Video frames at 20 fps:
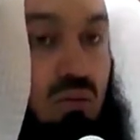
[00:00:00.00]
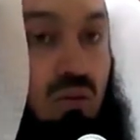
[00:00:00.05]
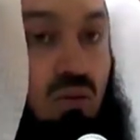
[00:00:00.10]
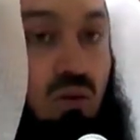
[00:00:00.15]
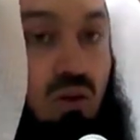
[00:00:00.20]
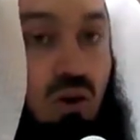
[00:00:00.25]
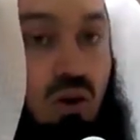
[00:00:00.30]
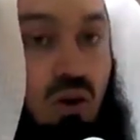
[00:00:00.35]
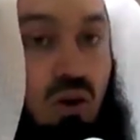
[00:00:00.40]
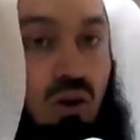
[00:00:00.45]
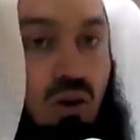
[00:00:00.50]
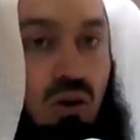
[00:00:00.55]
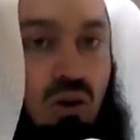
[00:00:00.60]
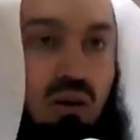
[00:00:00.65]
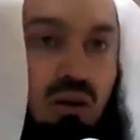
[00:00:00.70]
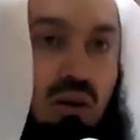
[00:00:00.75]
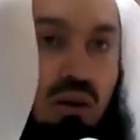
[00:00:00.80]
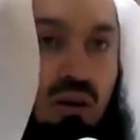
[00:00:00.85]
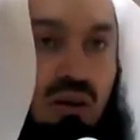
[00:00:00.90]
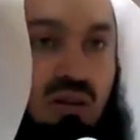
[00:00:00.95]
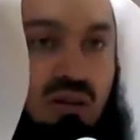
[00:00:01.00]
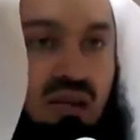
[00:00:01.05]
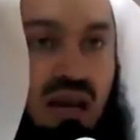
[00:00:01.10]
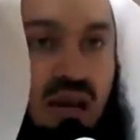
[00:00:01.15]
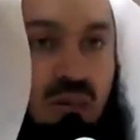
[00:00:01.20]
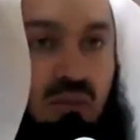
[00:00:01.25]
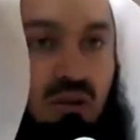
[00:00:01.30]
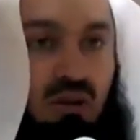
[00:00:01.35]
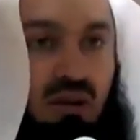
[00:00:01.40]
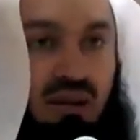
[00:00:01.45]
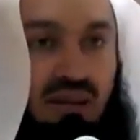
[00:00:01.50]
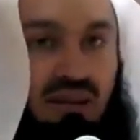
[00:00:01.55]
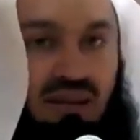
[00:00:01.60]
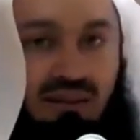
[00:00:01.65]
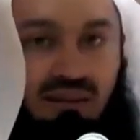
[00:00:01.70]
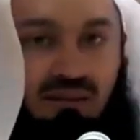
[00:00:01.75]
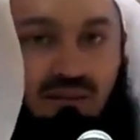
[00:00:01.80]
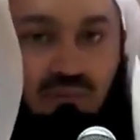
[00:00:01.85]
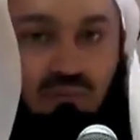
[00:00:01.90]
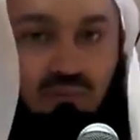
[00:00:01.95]
or same
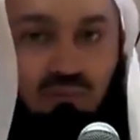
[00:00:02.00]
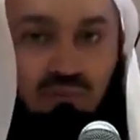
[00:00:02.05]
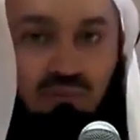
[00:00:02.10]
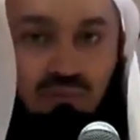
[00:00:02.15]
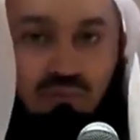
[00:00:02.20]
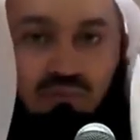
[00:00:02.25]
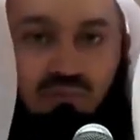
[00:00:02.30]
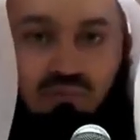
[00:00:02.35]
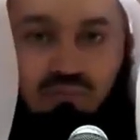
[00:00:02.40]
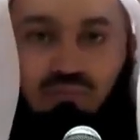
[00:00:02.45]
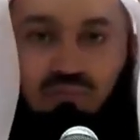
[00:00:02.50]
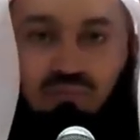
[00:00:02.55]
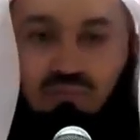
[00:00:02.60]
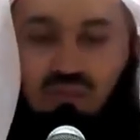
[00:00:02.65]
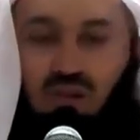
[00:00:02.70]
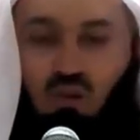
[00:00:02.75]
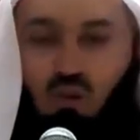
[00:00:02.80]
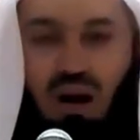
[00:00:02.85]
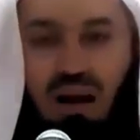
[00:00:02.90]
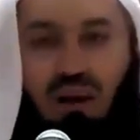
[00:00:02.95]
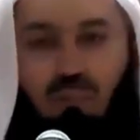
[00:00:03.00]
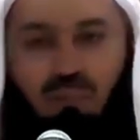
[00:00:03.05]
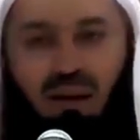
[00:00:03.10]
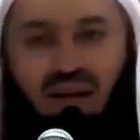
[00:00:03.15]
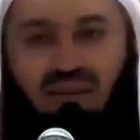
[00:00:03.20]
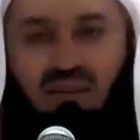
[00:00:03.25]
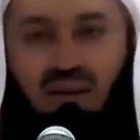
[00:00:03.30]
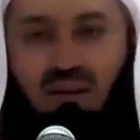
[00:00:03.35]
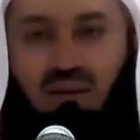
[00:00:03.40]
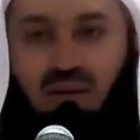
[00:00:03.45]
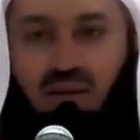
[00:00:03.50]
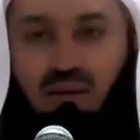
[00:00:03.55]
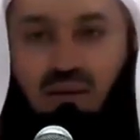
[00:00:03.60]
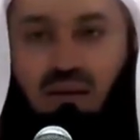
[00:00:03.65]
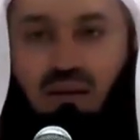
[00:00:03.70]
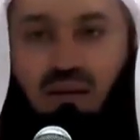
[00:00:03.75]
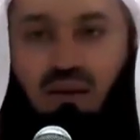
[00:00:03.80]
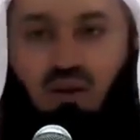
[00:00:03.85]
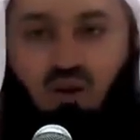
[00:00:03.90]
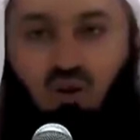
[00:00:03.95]
greeting. Why better?
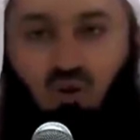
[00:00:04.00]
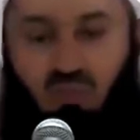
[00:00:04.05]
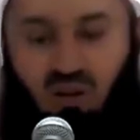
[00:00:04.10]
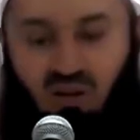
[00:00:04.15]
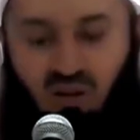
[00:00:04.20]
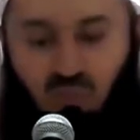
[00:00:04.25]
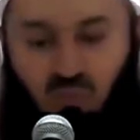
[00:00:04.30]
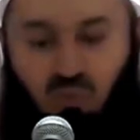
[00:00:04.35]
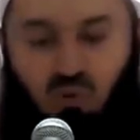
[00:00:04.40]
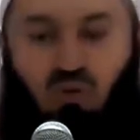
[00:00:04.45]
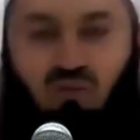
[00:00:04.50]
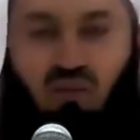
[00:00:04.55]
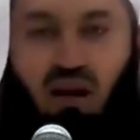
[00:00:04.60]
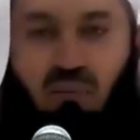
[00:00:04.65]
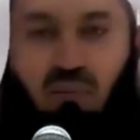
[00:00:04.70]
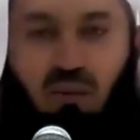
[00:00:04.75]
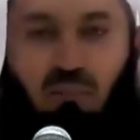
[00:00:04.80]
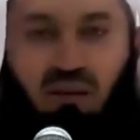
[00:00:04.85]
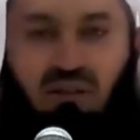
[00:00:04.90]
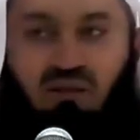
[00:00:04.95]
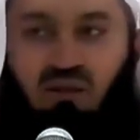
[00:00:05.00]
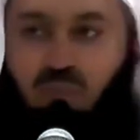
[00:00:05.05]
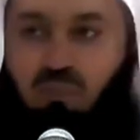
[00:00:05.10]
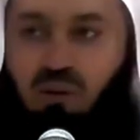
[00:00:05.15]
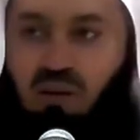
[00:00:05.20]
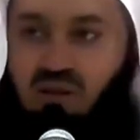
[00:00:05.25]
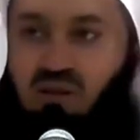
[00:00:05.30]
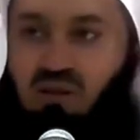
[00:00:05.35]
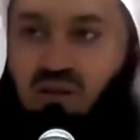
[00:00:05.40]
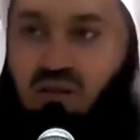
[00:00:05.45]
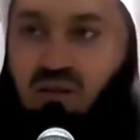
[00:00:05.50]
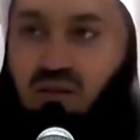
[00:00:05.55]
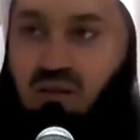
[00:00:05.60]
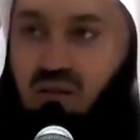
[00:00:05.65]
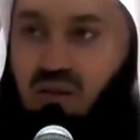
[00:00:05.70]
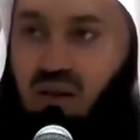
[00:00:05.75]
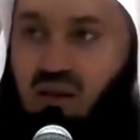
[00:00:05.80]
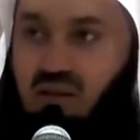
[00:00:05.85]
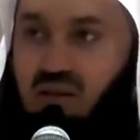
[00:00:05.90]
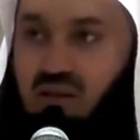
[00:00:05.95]
You must prove I'm a better person.
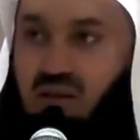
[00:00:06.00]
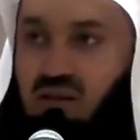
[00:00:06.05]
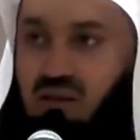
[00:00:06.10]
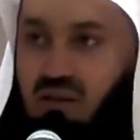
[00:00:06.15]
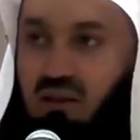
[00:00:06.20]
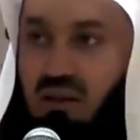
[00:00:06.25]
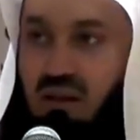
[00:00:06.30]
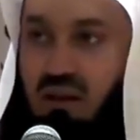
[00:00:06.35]
Yes.